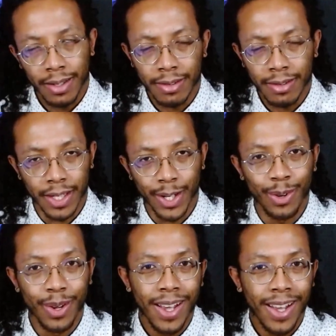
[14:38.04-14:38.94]
There you go.
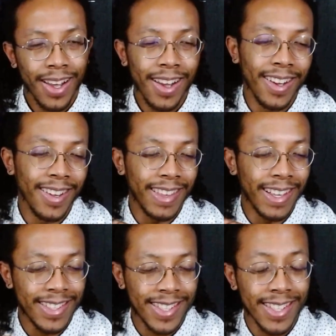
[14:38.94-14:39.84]

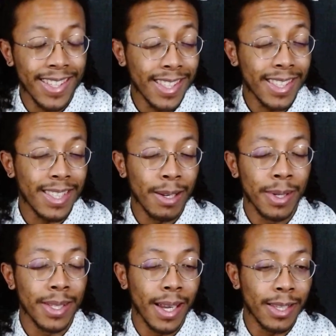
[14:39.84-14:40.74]
This is a
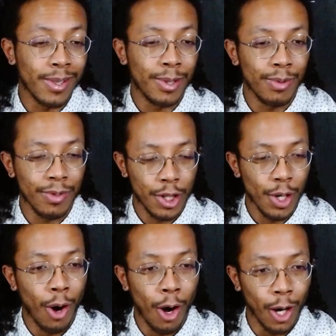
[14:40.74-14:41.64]
series that soothes
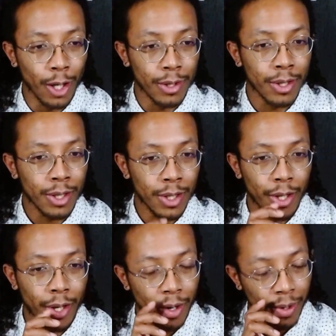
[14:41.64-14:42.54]
your heart, you
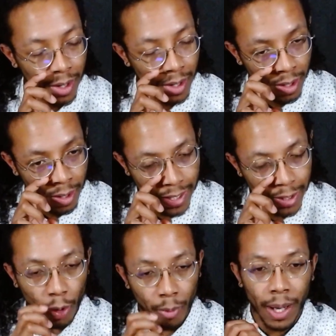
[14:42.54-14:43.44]
know, and
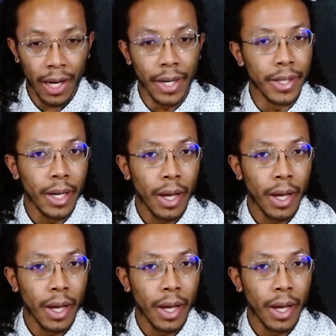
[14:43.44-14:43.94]
your mind.